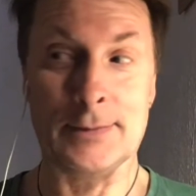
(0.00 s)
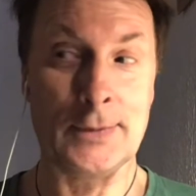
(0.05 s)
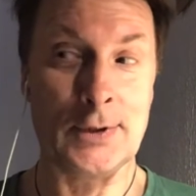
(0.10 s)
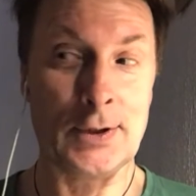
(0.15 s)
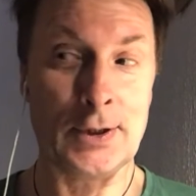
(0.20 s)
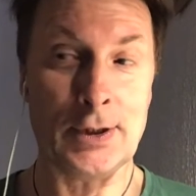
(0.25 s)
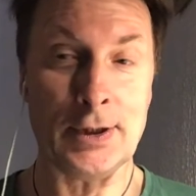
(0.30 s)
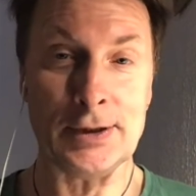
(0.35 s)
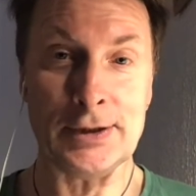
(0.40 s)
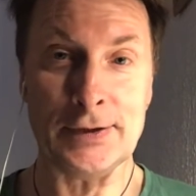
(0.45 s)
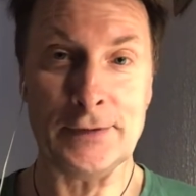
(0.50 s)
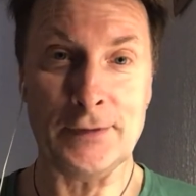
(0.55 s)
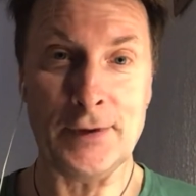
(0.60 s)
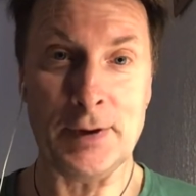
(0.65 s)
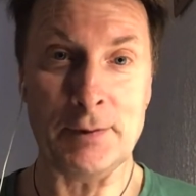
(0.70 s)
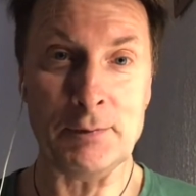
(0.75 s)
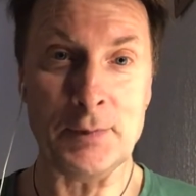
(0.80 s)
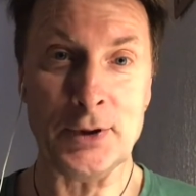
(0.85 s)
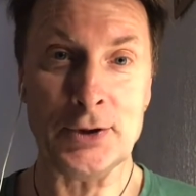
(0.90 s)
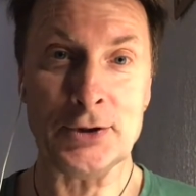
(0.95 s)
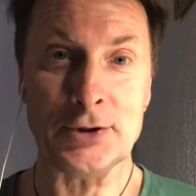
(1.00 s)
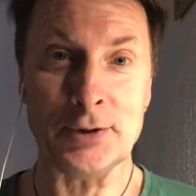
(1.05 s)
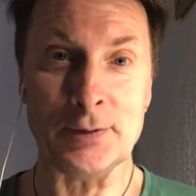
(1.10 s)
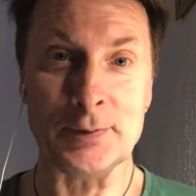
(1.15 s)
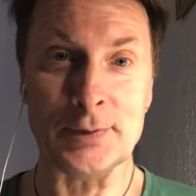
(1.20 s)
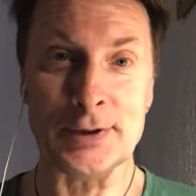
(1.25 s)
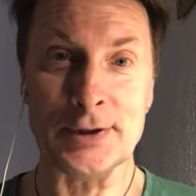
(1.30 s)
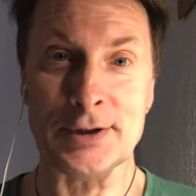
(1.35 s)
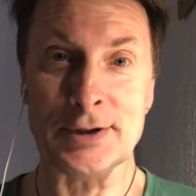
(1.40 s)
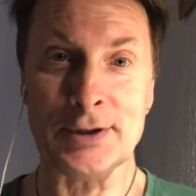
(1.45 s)
cultivate
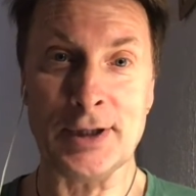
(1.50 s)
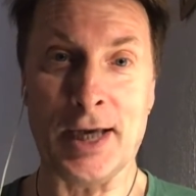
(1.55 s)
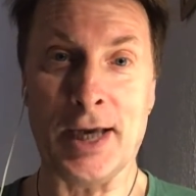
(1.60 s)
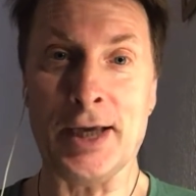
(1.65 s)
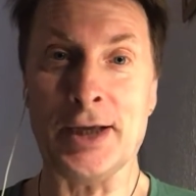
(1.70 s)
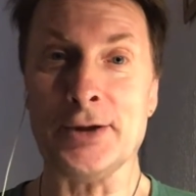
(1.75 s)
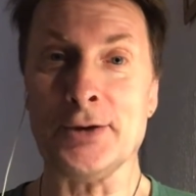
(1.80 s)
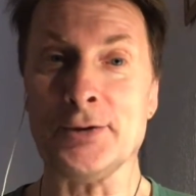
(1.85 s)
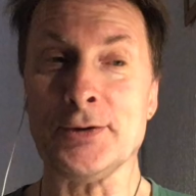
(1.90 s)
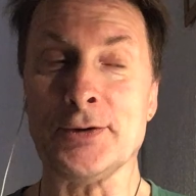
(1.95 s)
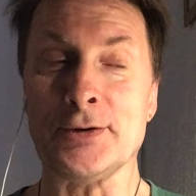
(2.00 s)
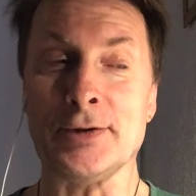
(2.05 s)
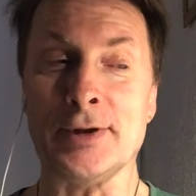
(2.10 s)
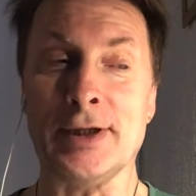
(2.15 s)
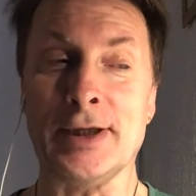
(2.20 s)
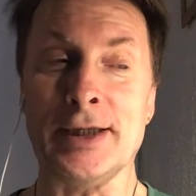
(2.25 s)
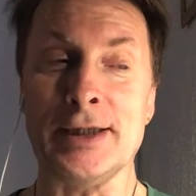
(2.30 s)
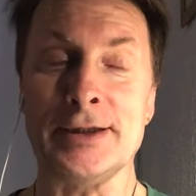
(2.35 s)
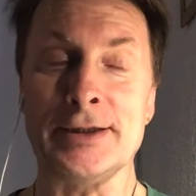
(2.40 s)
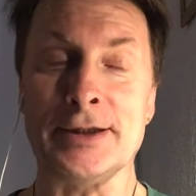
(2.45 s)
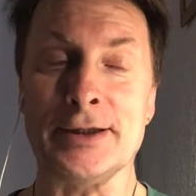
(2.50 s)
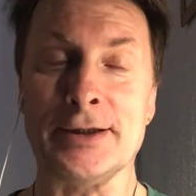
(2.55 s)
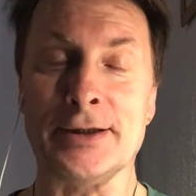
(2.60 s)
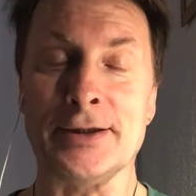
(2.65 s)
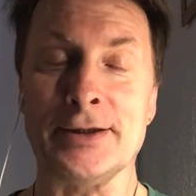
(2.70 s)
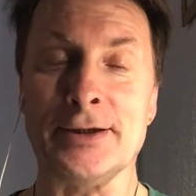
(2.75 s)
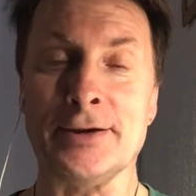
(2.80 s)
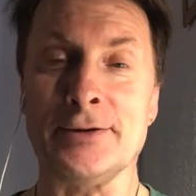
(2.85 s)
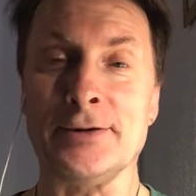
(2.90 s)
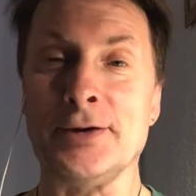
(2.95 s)
mushrooms, and on a related
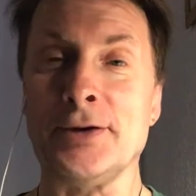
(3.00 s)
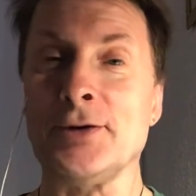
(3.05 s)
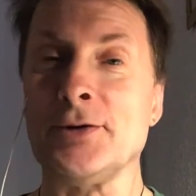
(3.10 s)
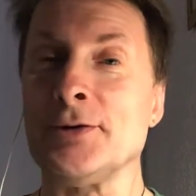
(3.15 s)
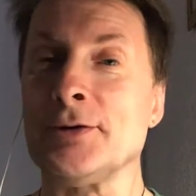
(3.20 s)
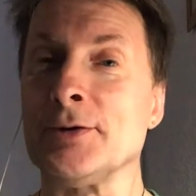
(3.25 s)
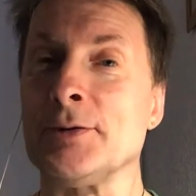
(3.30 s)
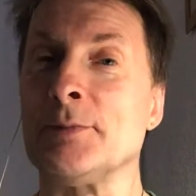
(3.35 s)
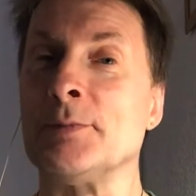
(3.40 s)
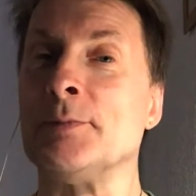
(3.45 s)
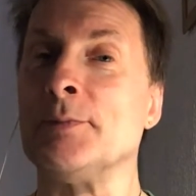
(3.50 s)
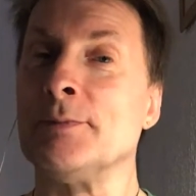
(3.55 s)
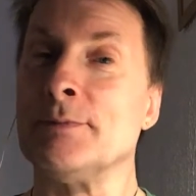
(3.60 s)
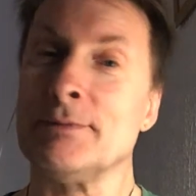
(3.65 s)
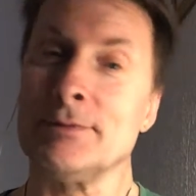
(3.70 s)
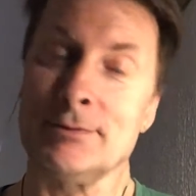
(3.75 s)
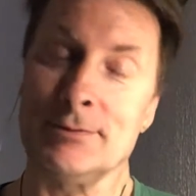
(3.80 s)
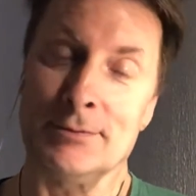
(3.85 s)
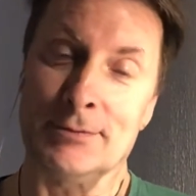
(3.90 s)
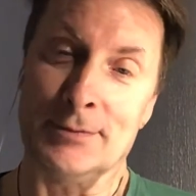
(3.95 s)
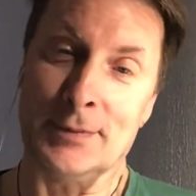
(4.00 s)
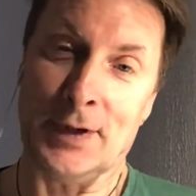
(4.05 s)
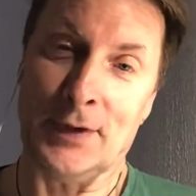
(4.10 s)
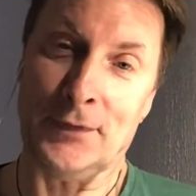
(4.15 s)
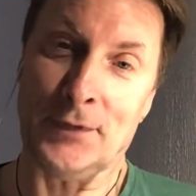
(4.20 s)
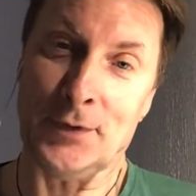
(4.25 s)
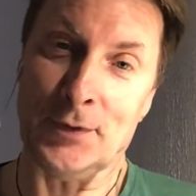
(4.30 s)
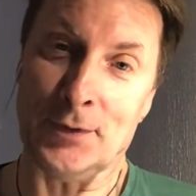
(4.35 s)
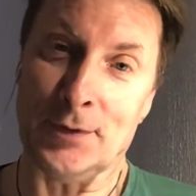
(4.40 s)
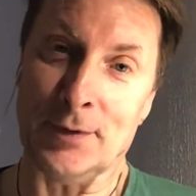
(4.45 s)
note, you could, if
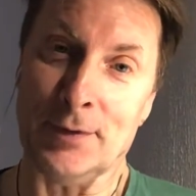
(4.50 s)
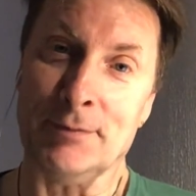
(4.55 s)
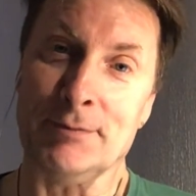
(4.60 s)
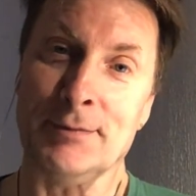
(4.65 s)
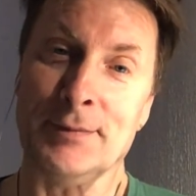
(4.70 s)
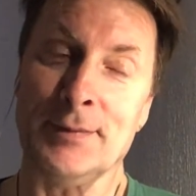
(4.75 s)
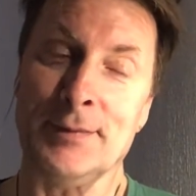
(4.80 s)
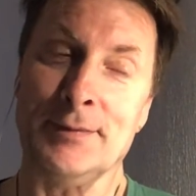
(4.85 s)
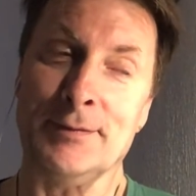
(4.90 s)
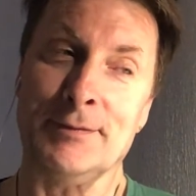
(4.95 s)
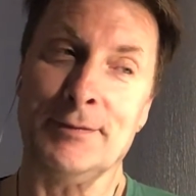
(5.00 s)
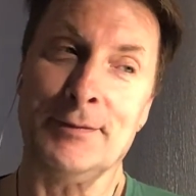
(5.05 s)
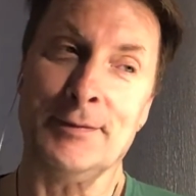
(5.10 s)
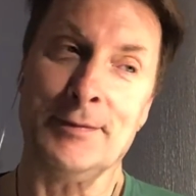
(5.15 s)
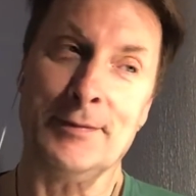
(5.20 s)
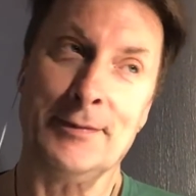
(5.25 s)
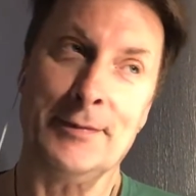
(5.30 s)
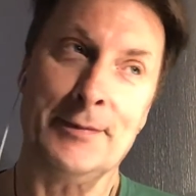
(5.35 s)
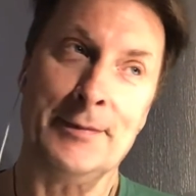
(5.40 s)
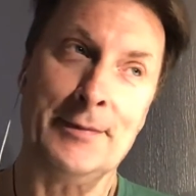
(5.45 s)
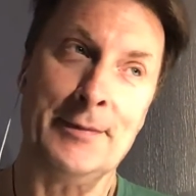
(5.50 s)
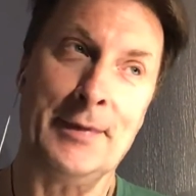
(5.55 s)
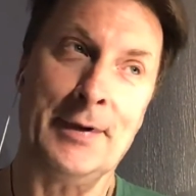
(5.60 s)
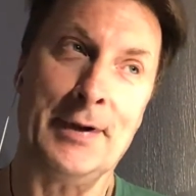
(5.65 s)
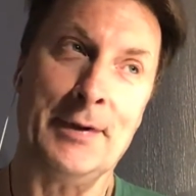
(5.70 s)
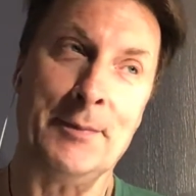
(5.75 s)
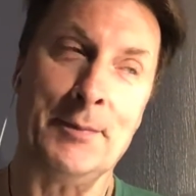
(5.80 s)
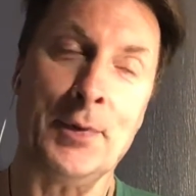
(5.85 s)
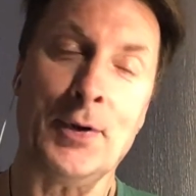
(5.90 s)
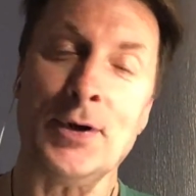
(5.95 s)
you're
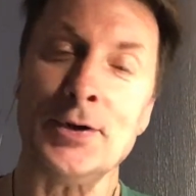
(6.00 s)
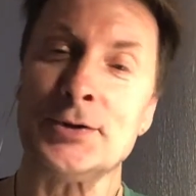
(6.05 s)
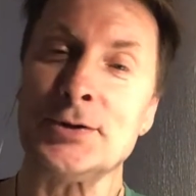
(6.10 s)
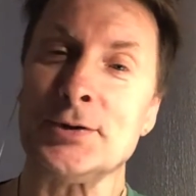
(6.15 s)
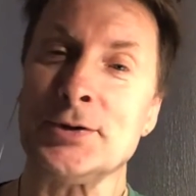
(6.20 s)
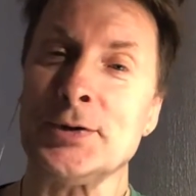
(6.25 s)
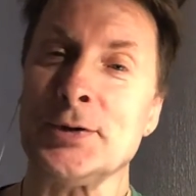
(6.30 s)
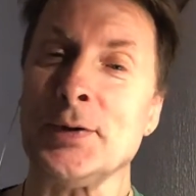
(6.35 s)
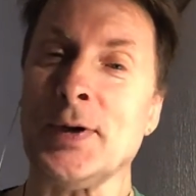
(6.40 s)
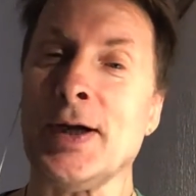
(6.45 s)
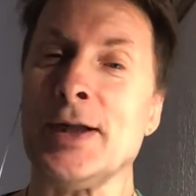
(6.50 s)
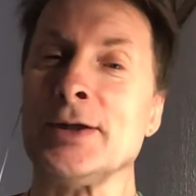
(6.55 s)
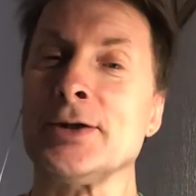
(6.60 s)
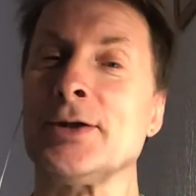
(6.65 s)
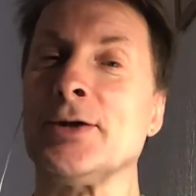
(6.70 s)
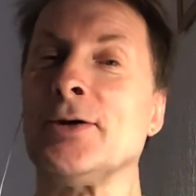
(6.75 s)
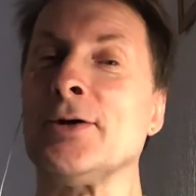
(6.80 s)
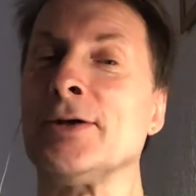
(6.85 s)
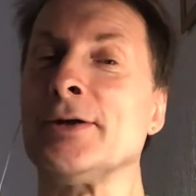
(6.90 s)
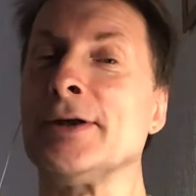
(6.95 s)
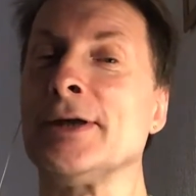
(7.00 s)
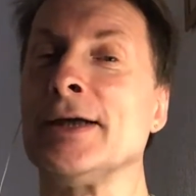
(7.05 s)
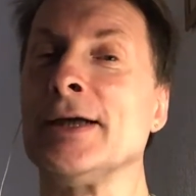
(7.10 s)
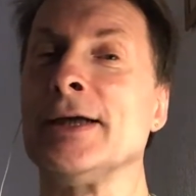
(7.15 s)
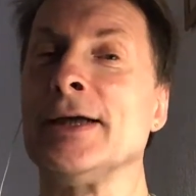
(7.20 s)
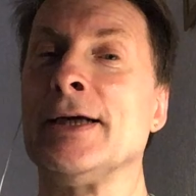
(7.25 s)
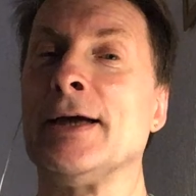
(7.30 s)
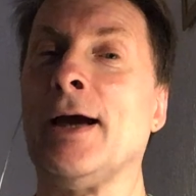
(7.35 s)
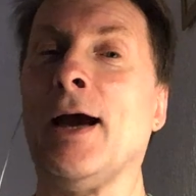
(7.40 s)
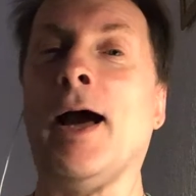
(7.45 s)
partial to alcohol,
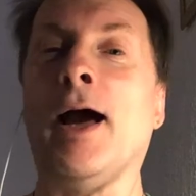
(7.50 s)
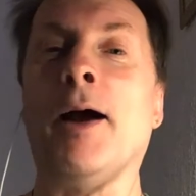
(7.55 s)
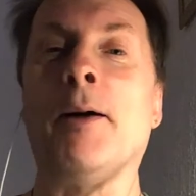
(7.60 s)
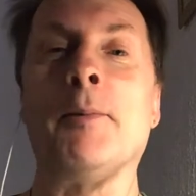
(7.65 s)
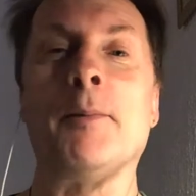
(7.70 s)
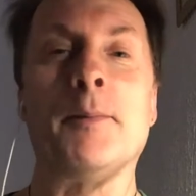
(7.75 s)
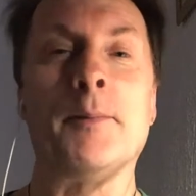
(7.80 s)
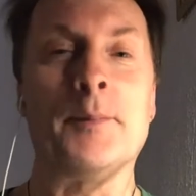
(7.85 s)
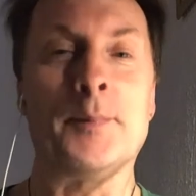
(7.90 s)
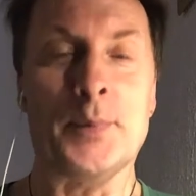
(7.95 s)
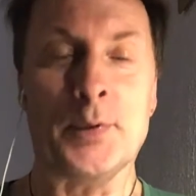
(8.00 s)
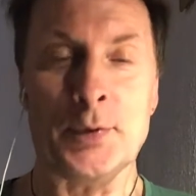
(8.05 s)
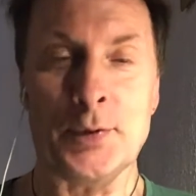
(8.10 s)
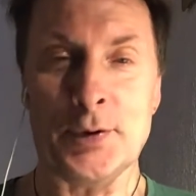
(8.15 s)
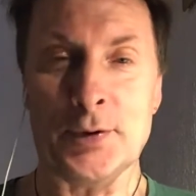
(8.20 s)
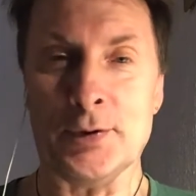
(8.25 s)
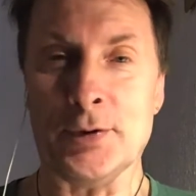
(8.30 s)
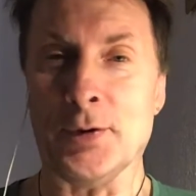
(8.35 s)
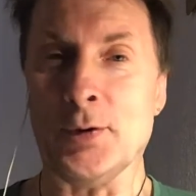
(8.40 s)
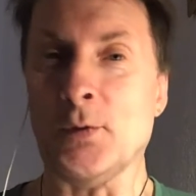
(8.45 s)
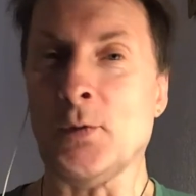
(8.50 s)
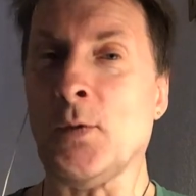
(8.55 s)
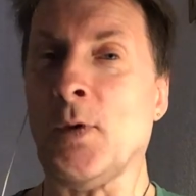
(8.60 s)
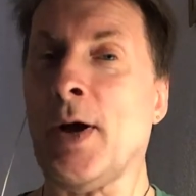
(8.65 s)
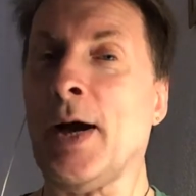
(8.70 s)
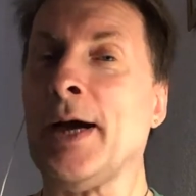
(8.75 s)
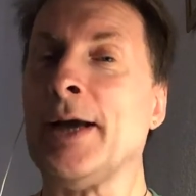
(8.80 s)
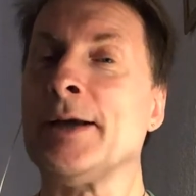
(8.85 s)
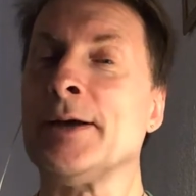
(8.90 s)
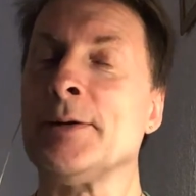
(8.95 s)
brew your own
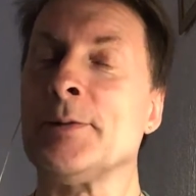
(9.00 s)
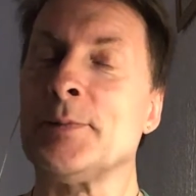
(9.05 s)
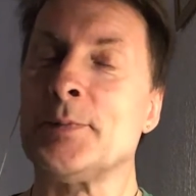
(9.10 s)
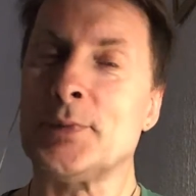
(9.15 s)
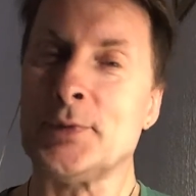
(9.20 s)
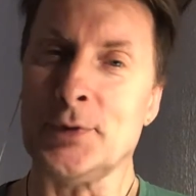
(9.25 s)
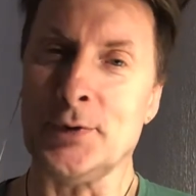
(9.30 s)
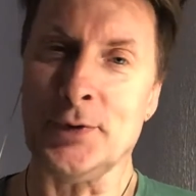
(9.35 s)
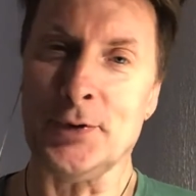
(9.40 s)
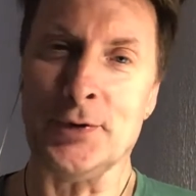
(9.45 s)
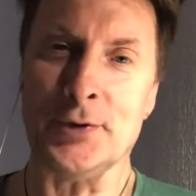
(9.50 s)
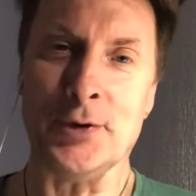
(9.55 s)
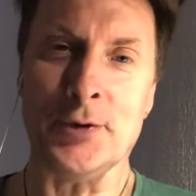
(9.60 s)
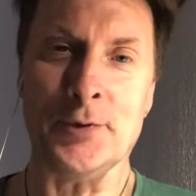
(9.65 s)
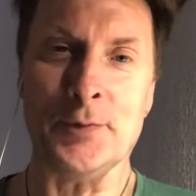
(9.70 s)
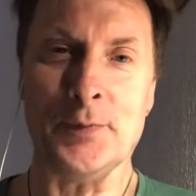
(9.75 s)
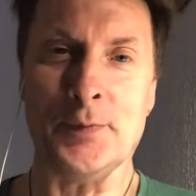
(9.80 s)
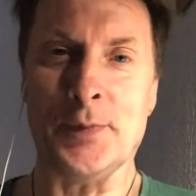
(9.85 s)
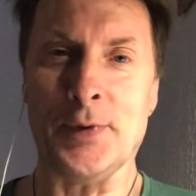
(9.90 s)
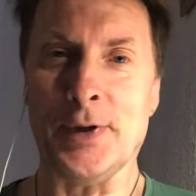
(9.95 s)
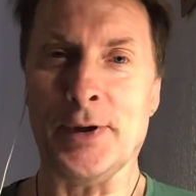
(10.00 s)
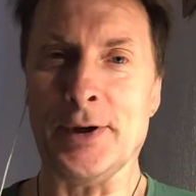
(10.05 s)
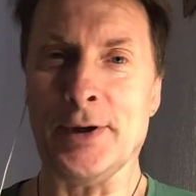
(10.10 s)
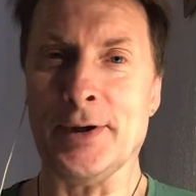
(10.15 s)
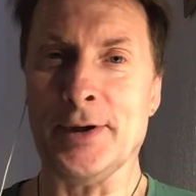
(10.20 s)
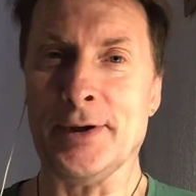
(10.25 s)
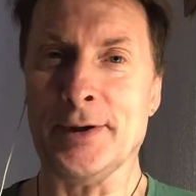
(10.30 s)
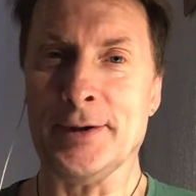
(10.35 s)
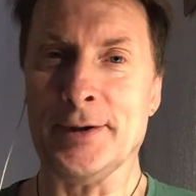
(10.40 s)
wine, brew your own beer.